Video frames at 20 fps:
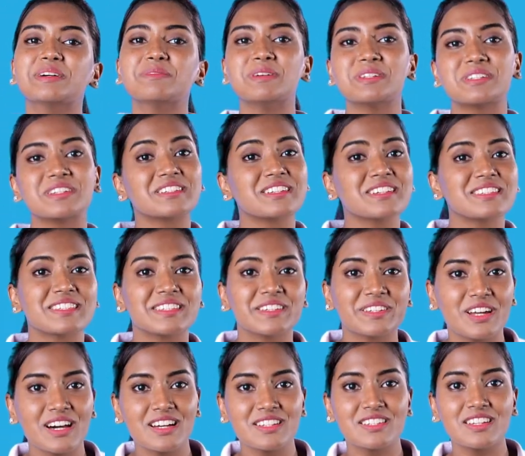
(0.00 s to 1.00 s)
Ashisha C.
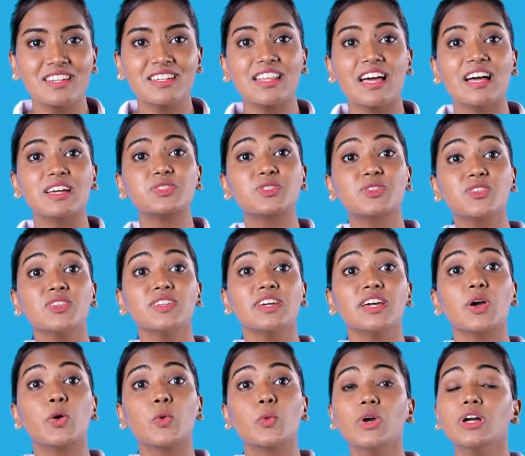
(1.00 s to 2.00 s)
Rajan, and
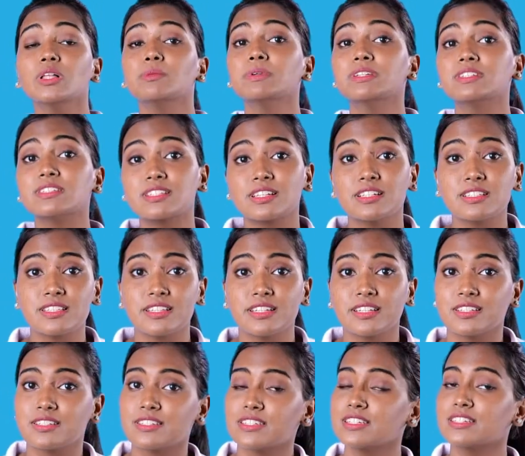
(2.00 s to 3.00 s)
today we'll be discussing
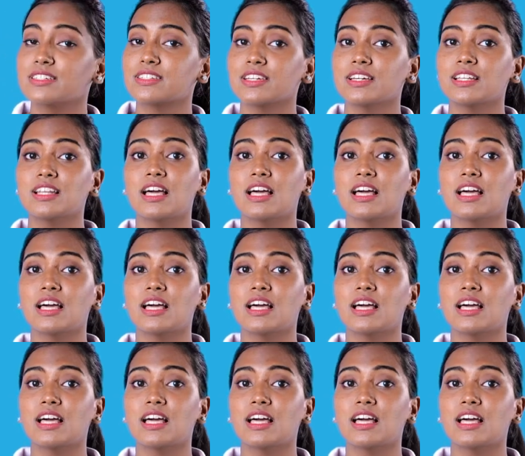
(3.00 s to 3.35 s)
in detail